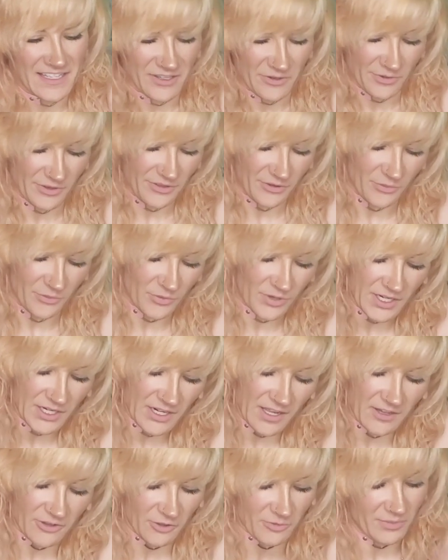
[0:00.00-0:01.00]
With a
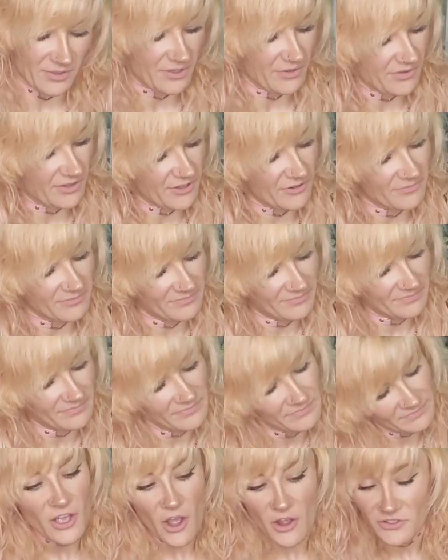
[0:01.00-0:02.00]
$1 bill though.
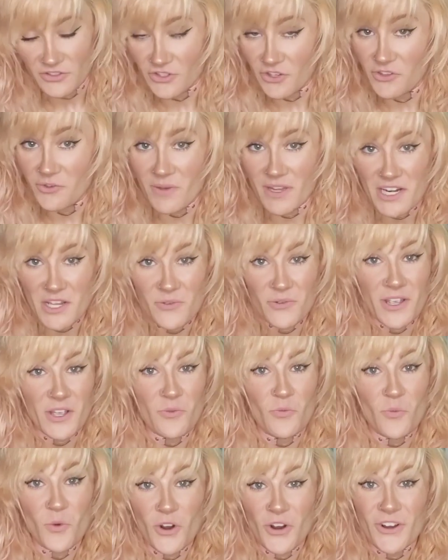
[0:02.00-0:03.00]
So the money
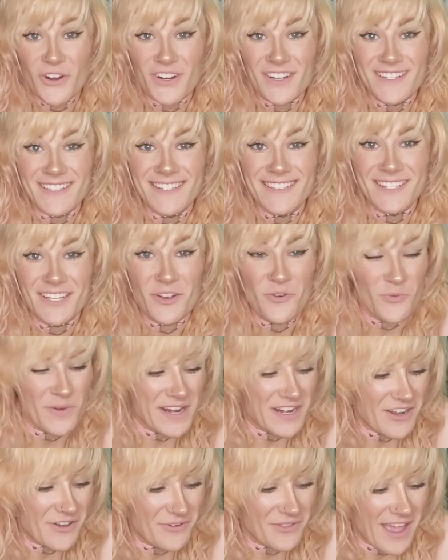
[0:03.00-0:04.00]
ring works. We
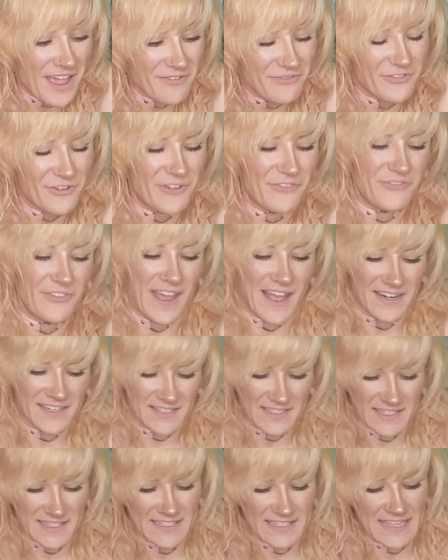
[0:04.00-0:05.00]
know that for a fact.
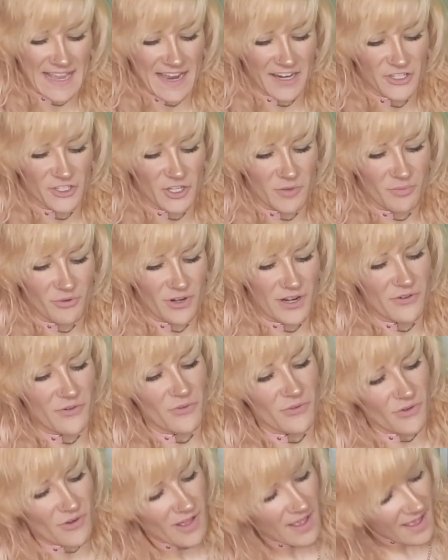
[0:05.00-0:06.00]
This is actually pretty
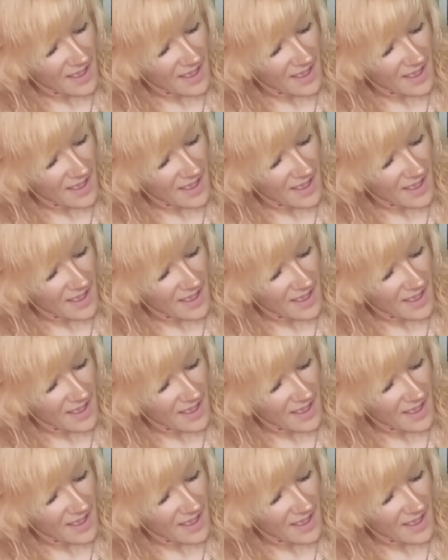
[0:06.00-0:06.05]
cool.